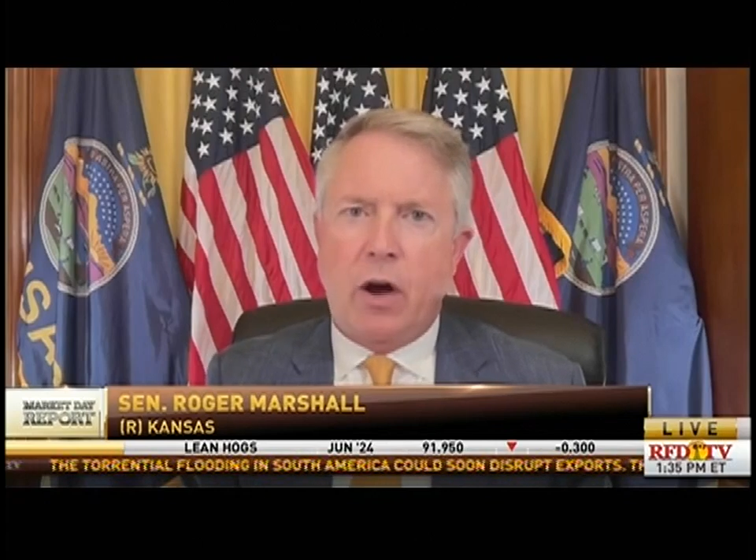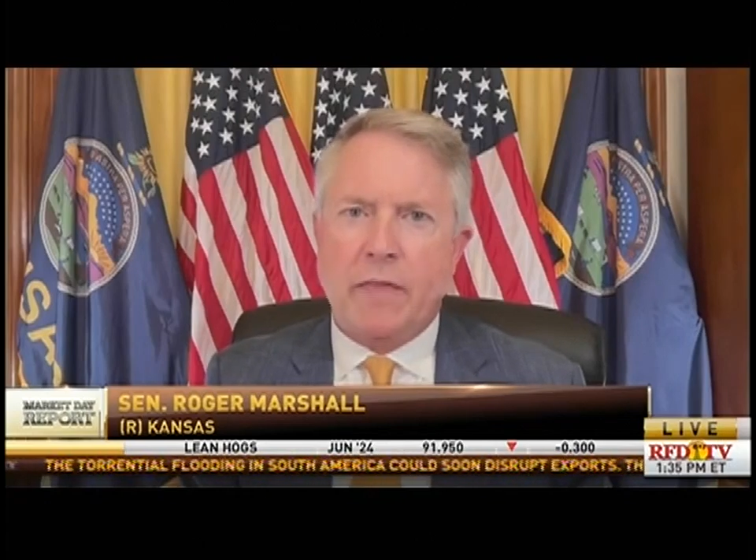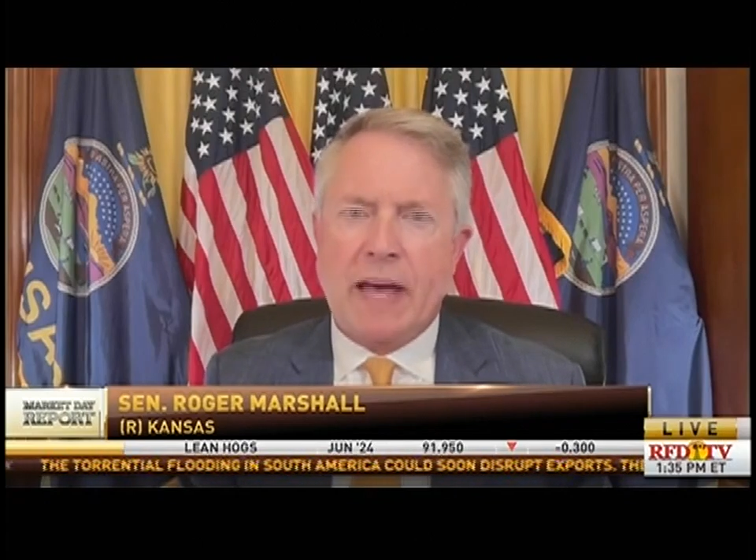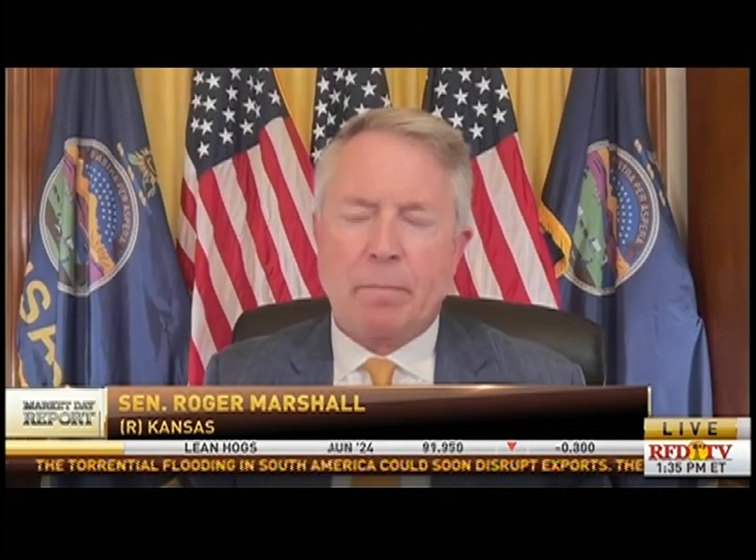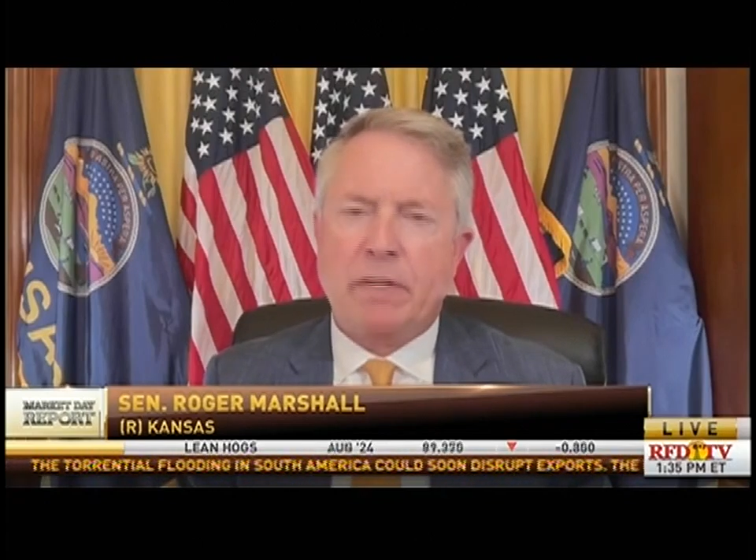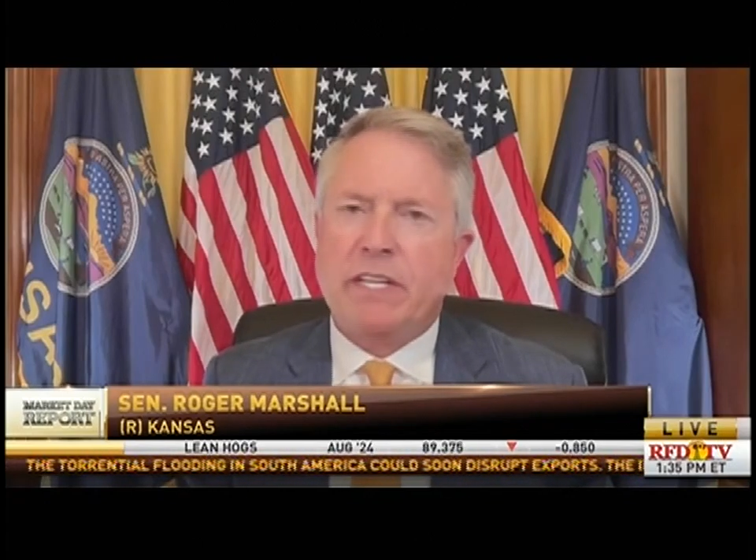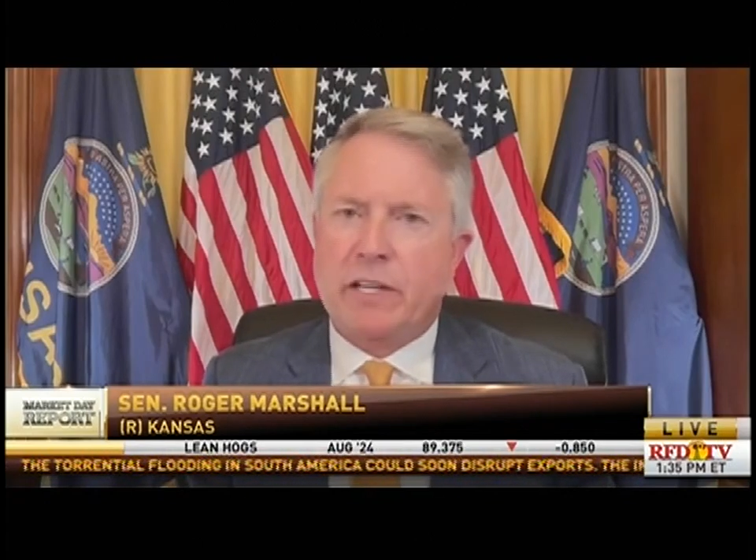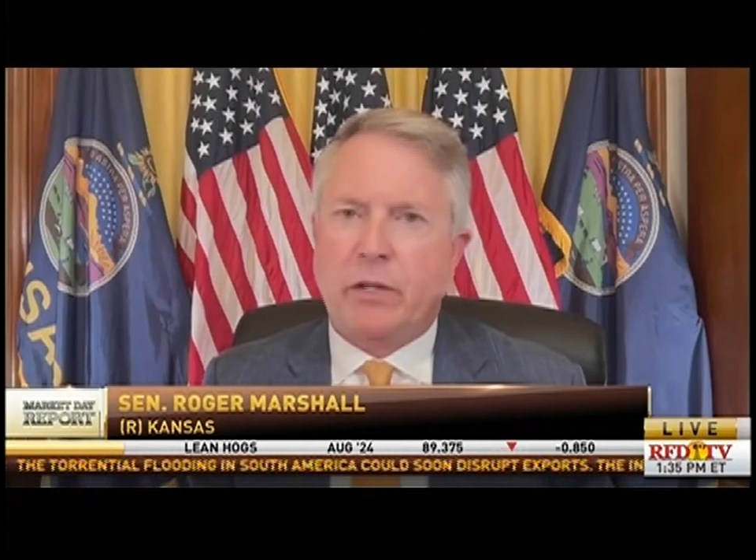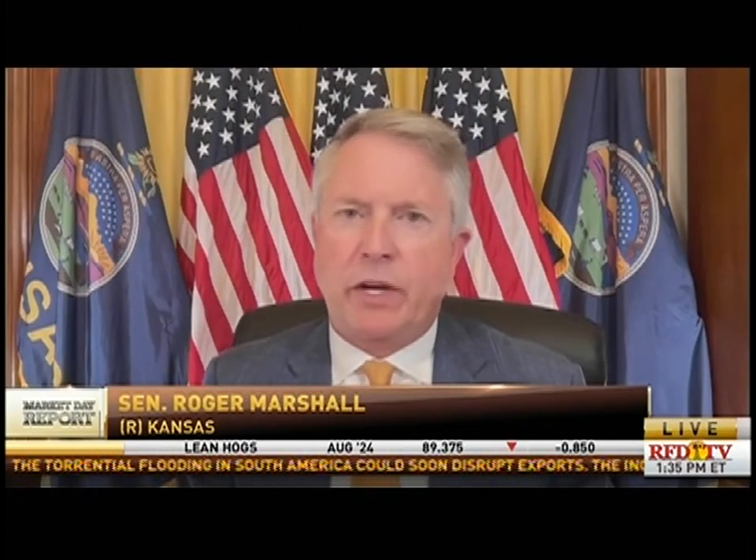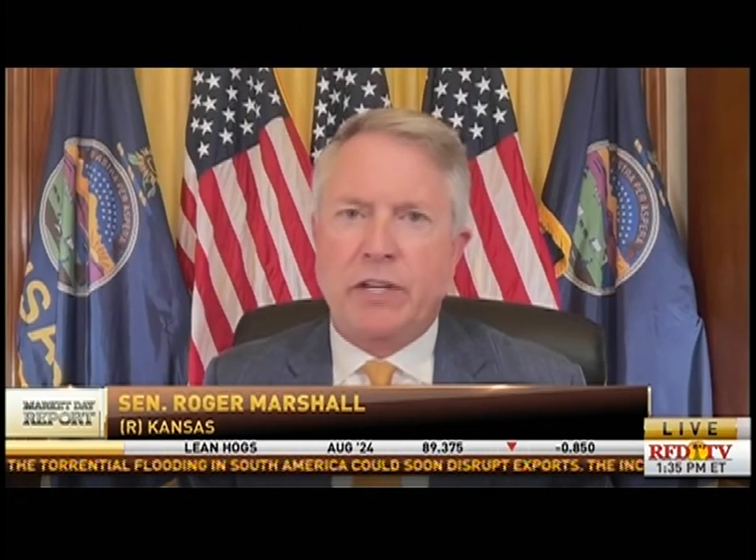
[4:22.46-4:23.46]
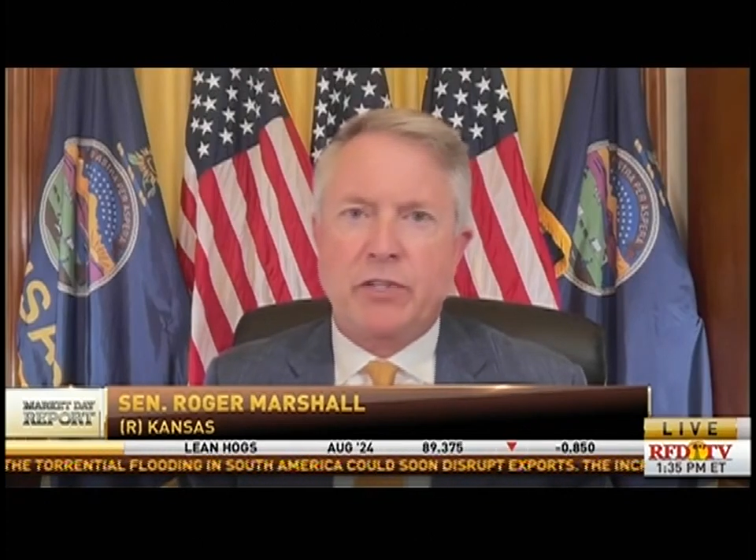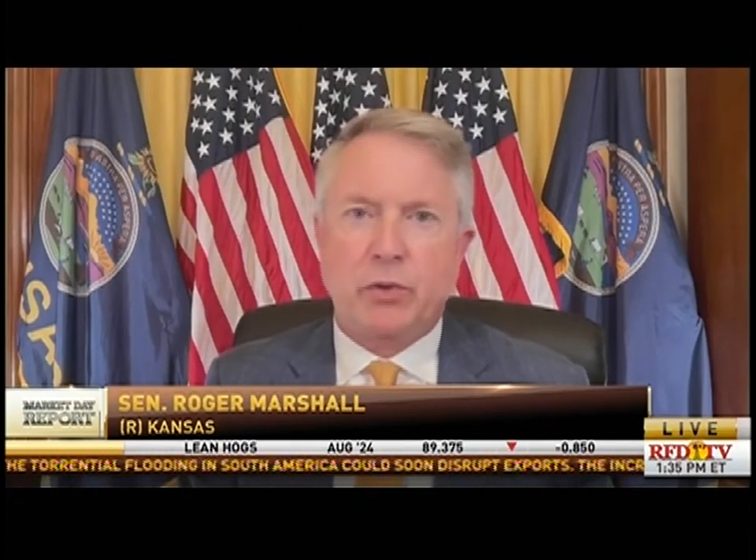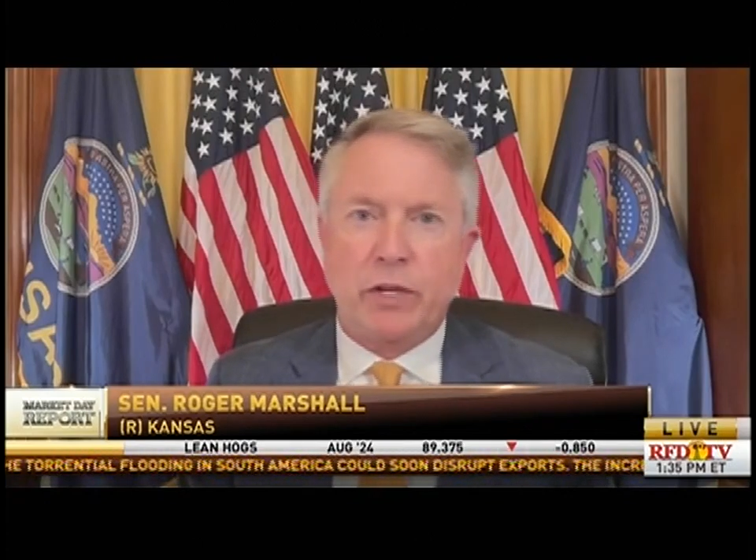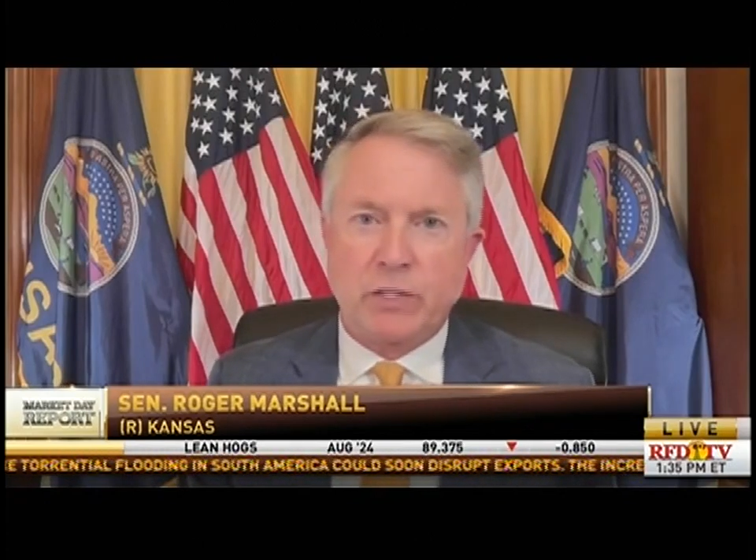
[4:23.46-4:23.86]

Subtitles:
on that particular industry,